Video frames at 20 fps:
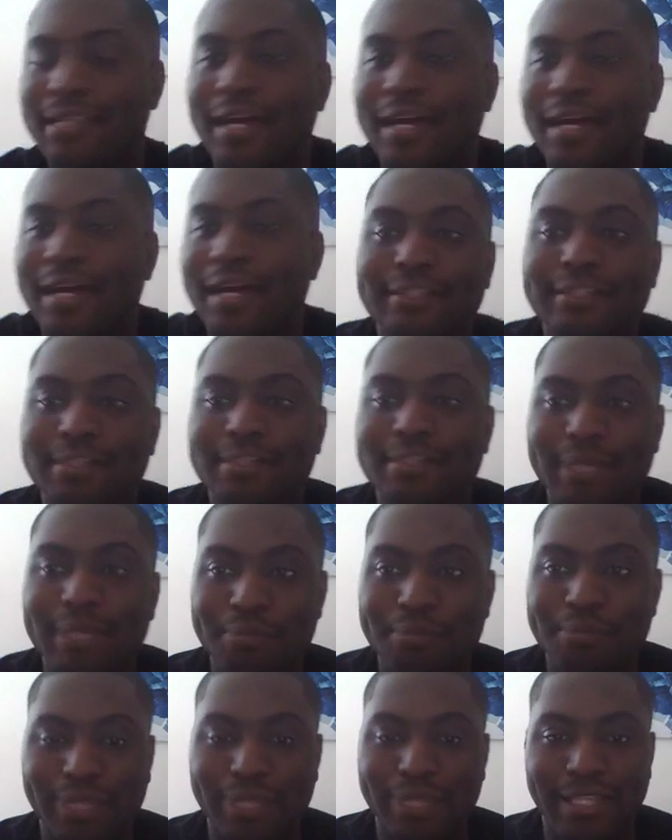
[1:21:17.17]
Hey, to be
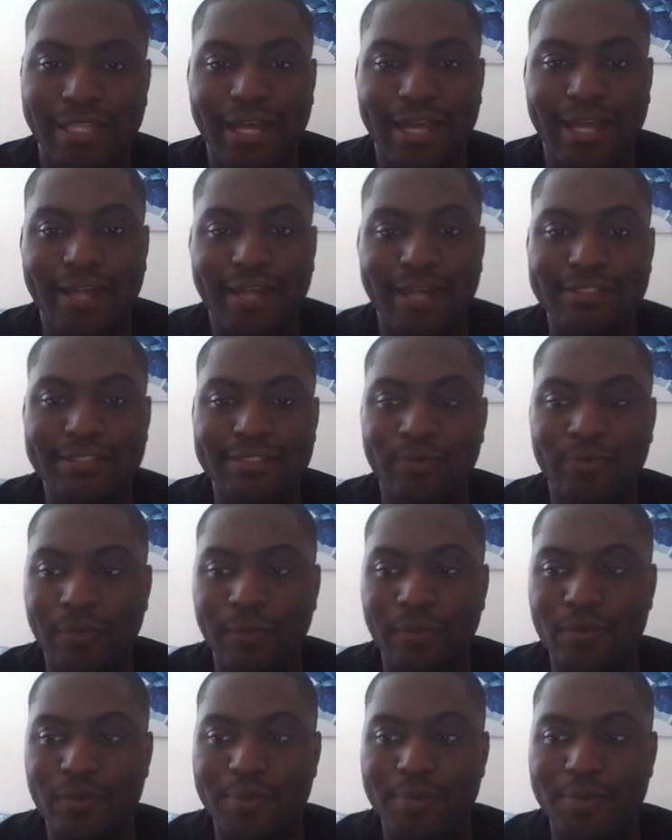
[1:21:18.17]
completely honest, when we were